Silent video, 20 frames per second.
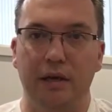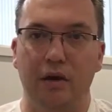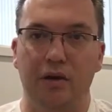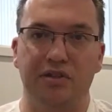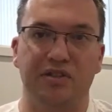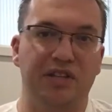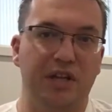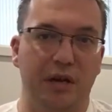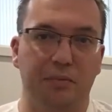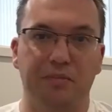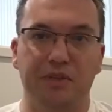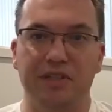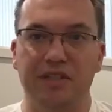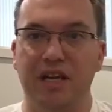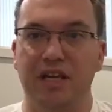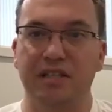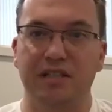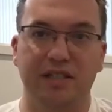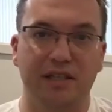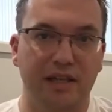I'll set up the
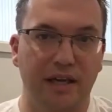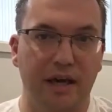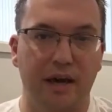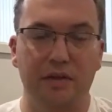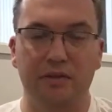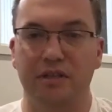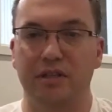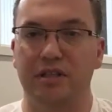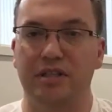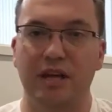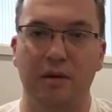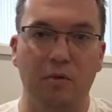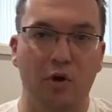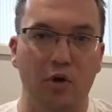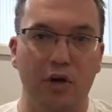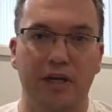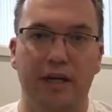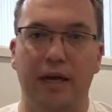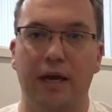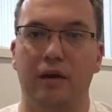test accounts, the
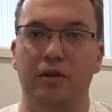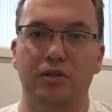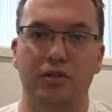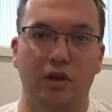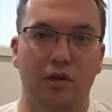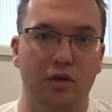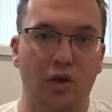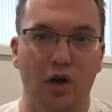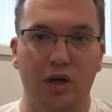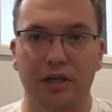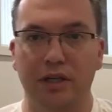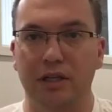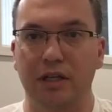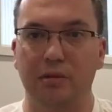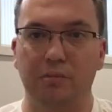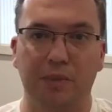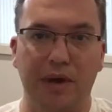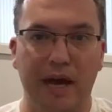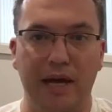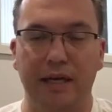demo accounts, I'll log into
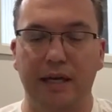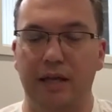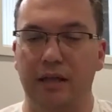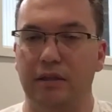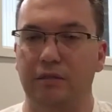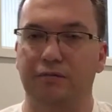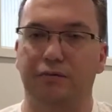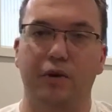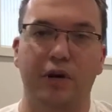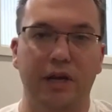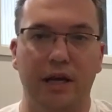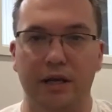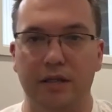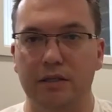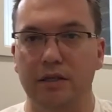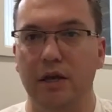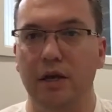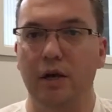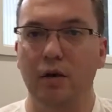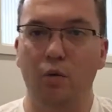the back end, the front end,